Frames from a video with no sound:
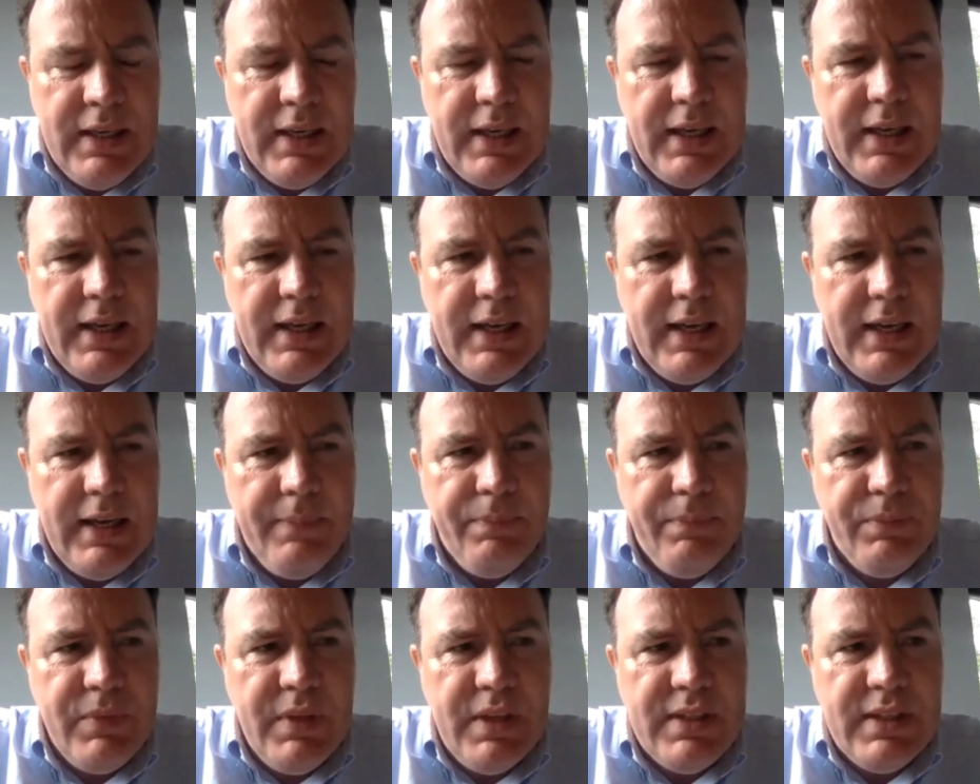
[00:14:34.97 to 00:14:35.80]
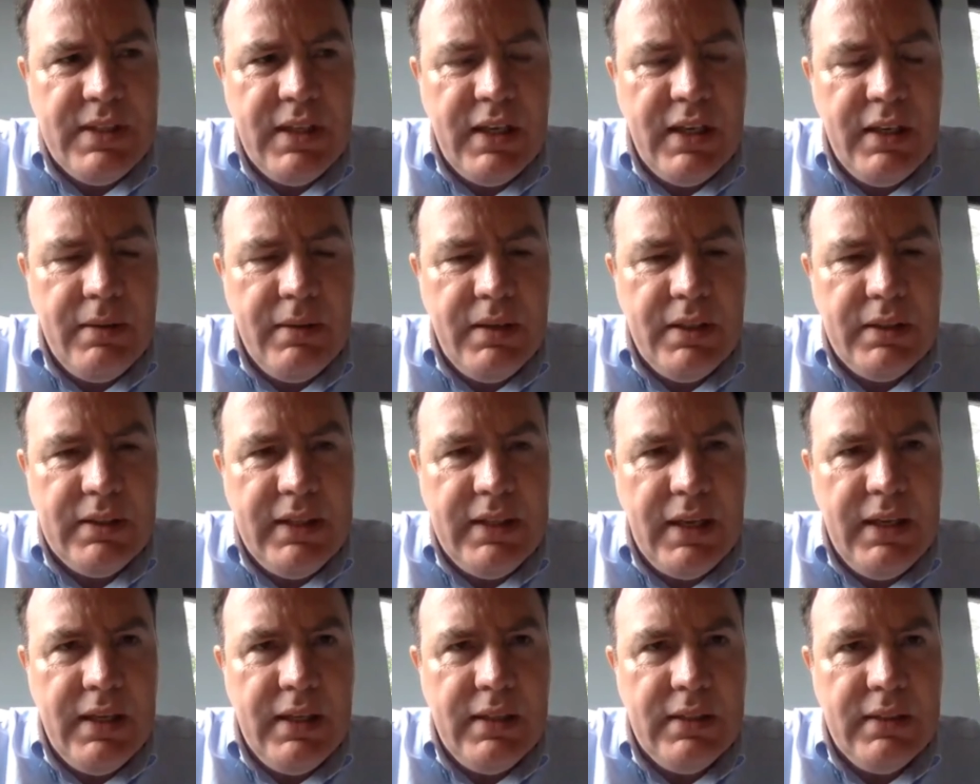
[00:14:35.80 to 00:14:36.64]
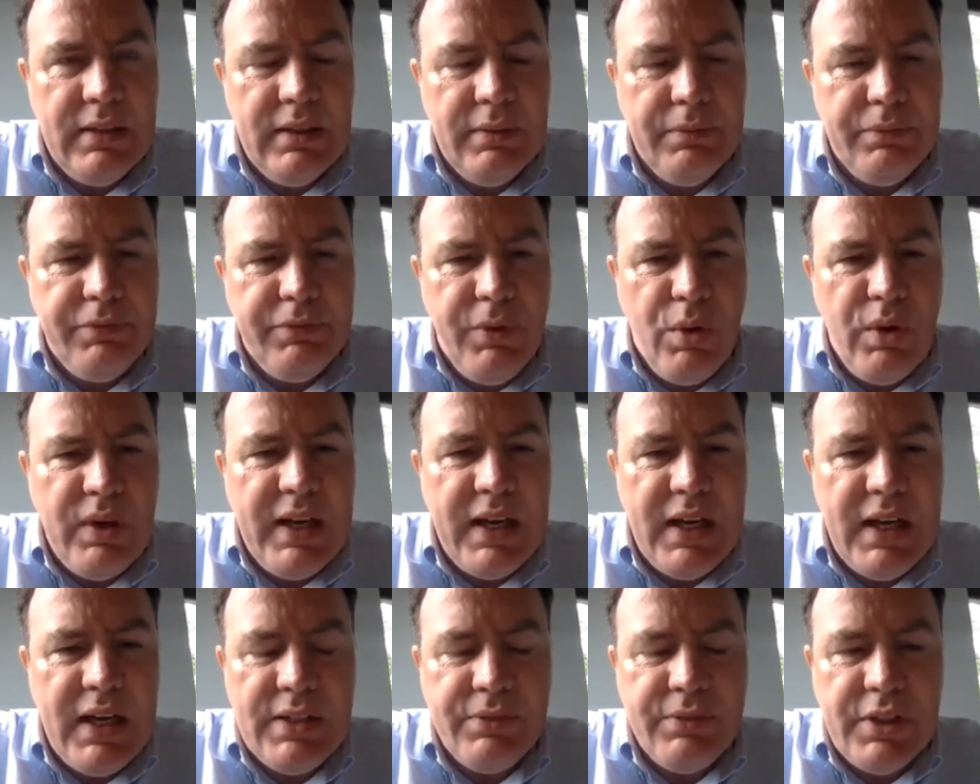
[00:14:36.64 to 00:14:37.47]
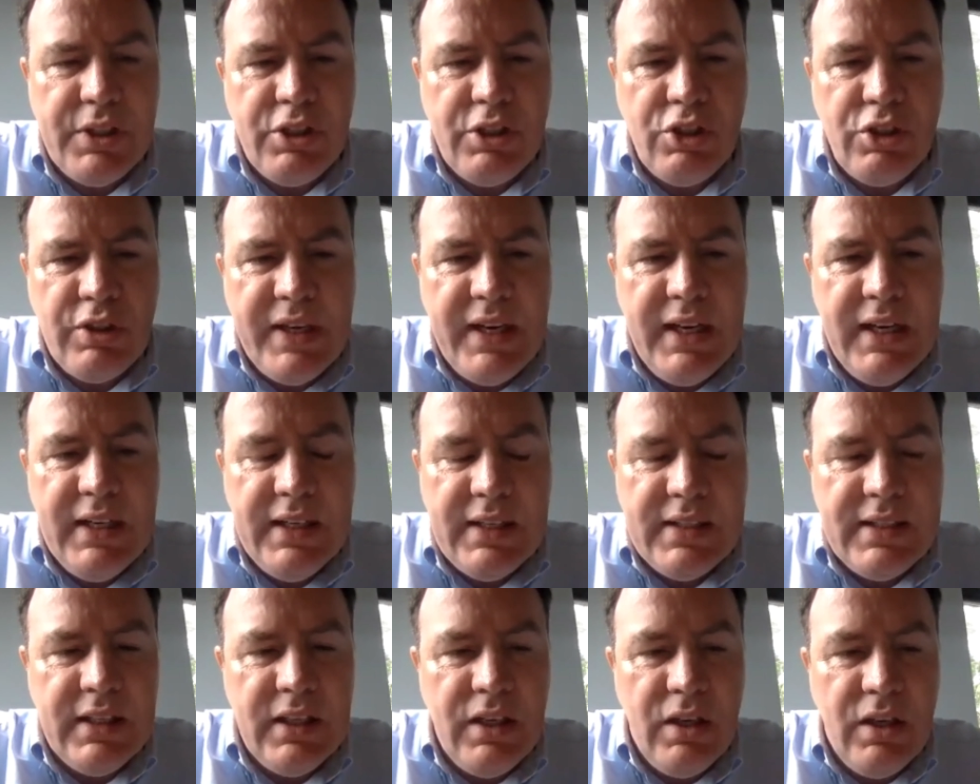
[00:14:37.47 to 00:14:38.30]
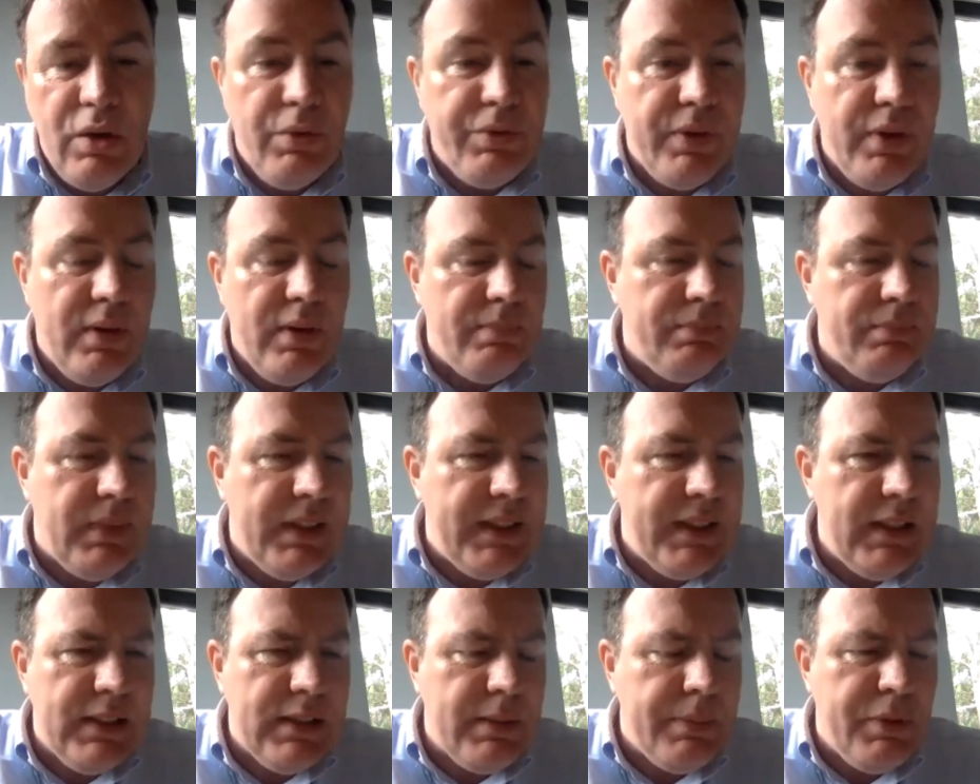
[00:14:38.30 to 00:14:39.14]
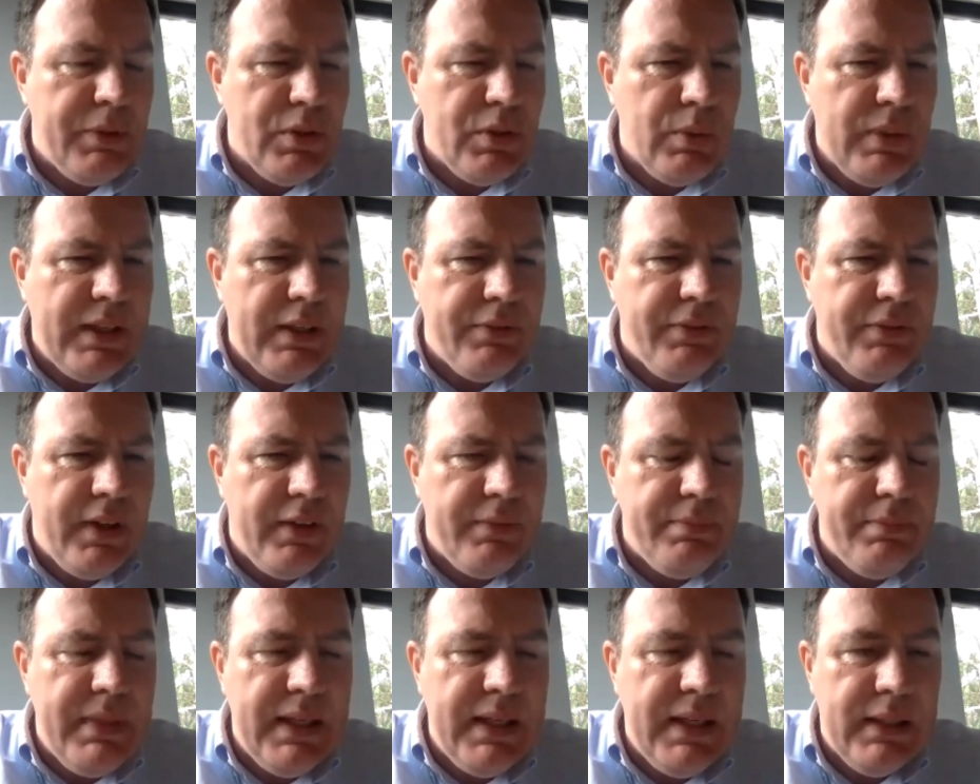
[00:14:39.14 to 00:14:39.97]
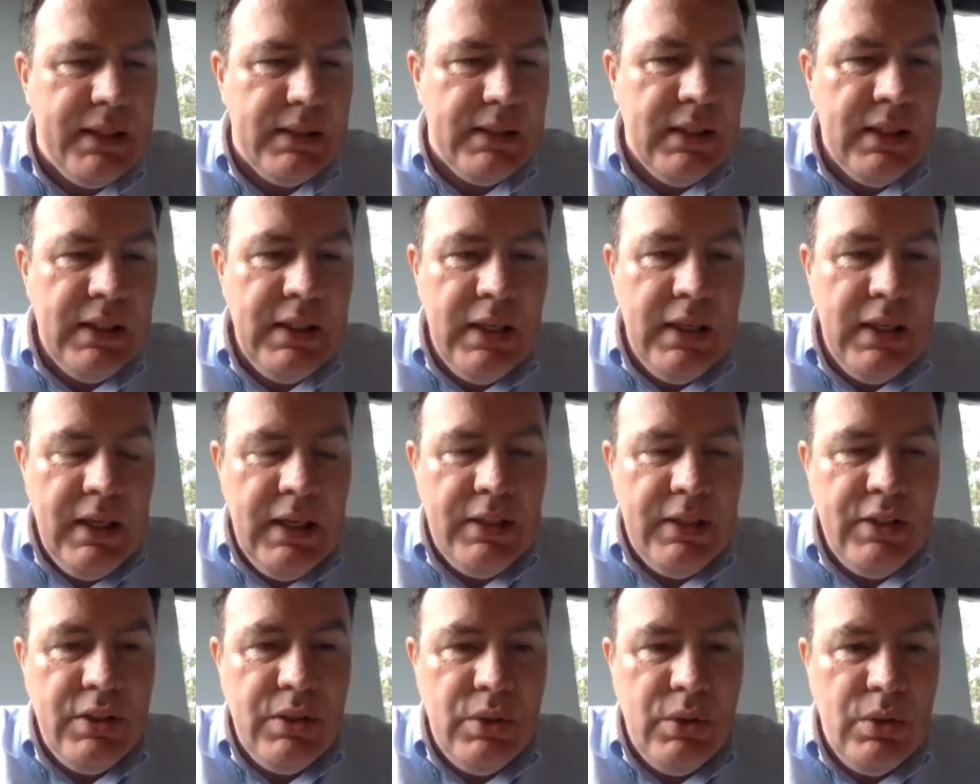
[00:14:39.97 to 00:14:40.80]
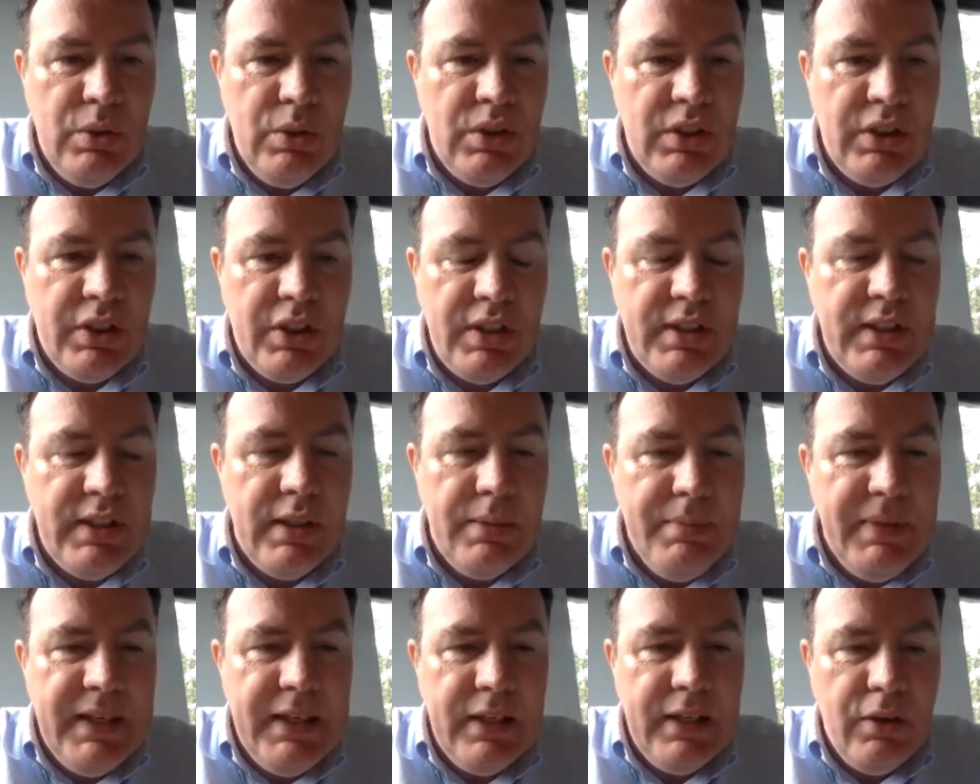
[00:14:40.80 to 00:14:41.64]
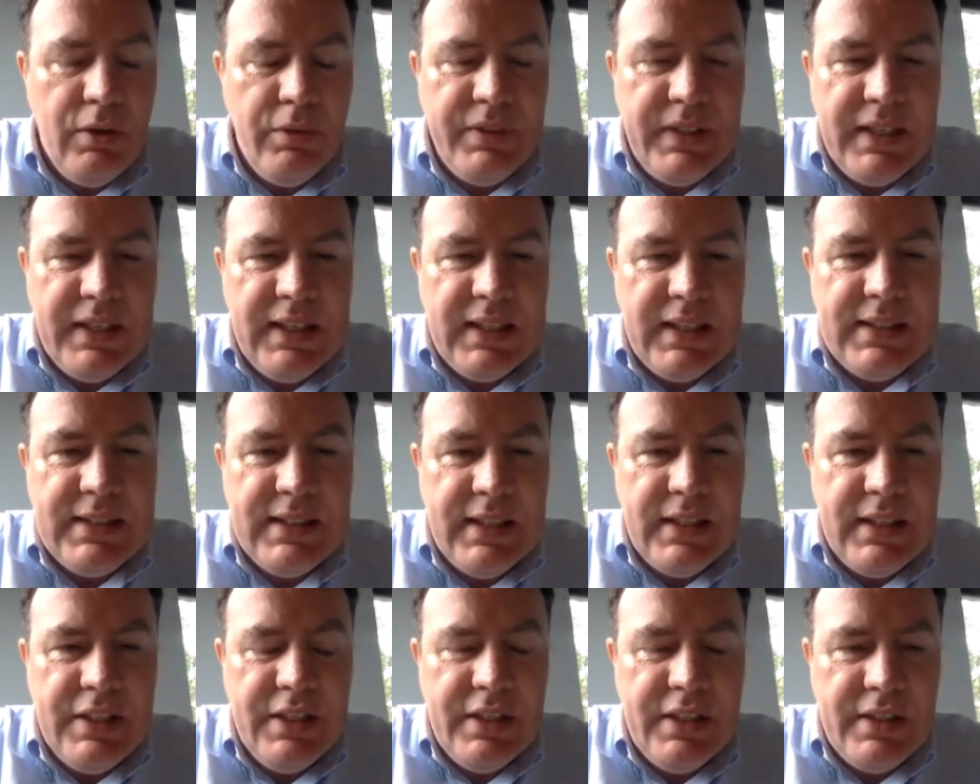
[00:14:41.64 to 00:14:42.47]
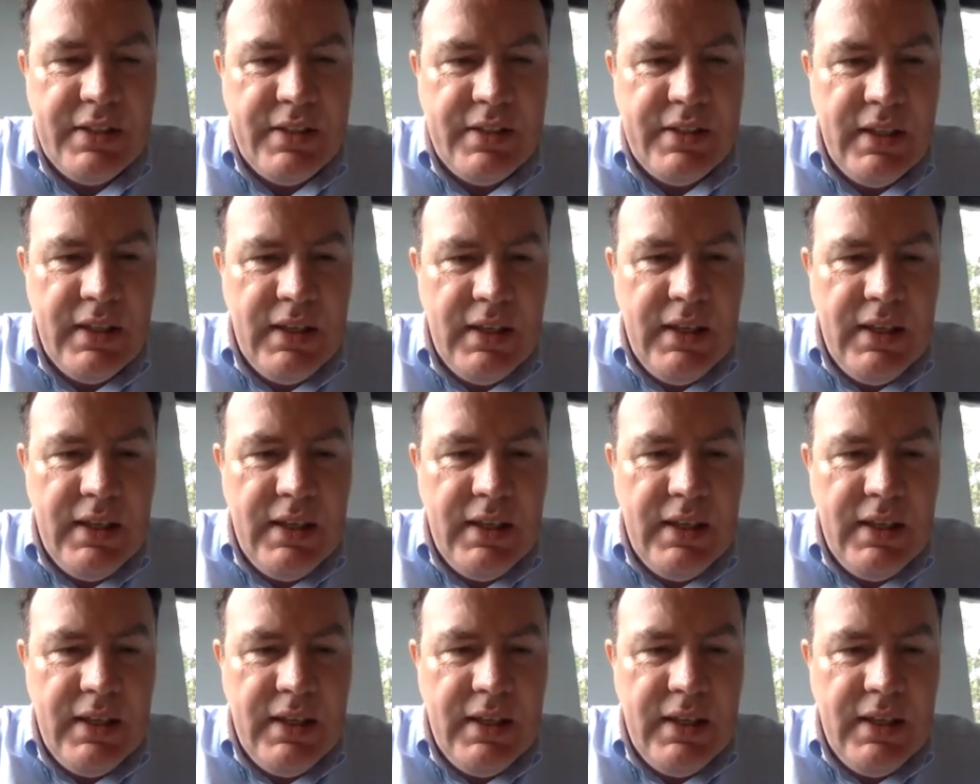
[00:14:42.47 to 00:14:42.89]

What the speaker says: The forecast for Australia is to go from, I think it's about 25 million to 30 million over the next 10 years.